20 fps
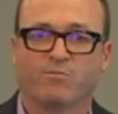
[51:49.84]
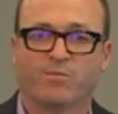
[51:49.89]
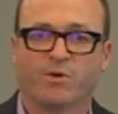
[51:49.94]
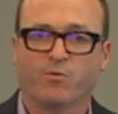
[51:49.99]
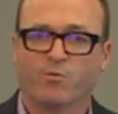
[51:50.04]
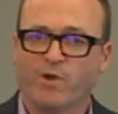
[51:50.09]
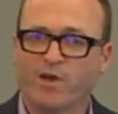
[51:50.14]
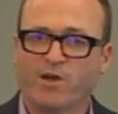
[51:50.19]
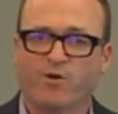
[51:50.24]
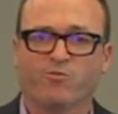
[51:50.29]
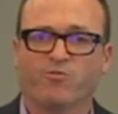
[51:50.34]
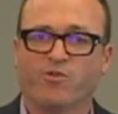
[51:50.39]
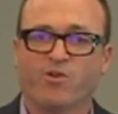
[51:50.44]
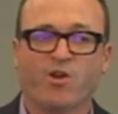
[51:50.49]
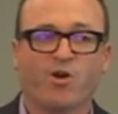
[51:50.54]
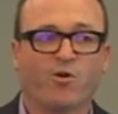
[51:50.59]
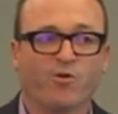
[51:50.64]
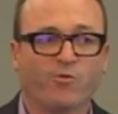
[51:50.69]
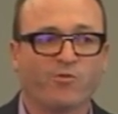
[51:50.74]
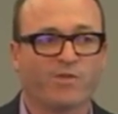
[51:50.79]
But we don't
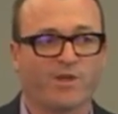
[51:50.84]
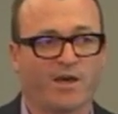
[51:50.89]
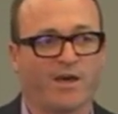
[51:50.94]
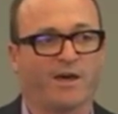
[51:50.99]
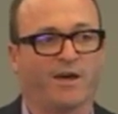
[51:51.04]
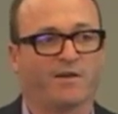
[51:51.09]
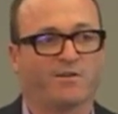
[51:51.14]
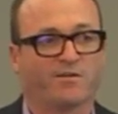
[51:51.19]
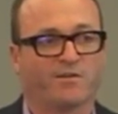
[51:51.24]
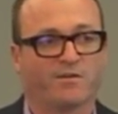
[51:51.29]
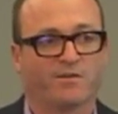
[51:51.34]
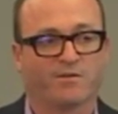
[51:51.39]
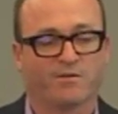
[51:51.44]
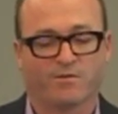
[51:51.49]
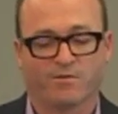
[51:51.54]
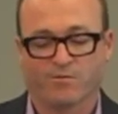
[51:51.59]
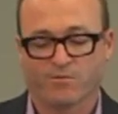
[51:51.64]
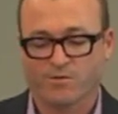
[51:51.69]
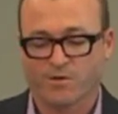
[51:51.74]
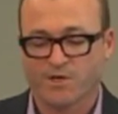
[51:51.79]
know that,
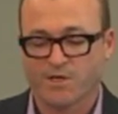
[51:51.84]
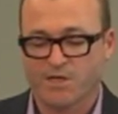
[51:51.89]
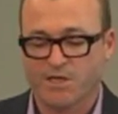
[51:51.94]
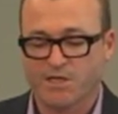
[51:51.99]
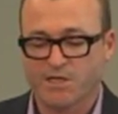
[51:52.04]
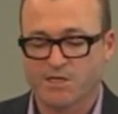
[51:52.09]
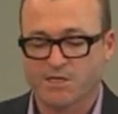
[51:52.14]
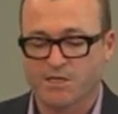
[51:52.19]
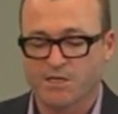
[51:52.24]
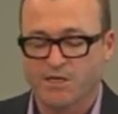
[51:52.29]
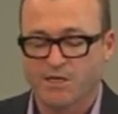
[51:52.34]
right?